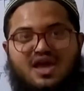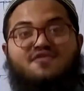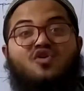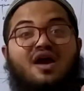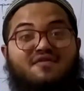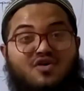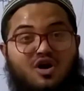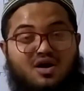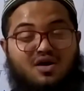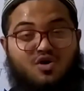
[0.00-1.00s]
If you have
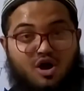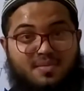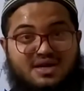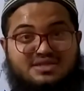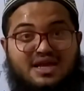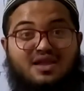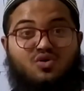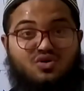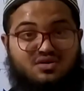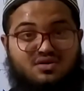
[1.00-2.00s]
comments, any
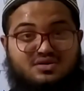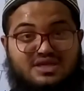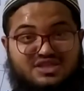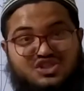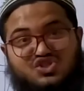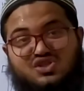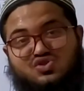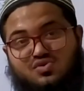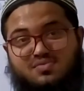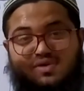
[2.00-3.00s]
good
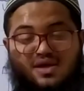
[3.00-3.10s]
suggestions, so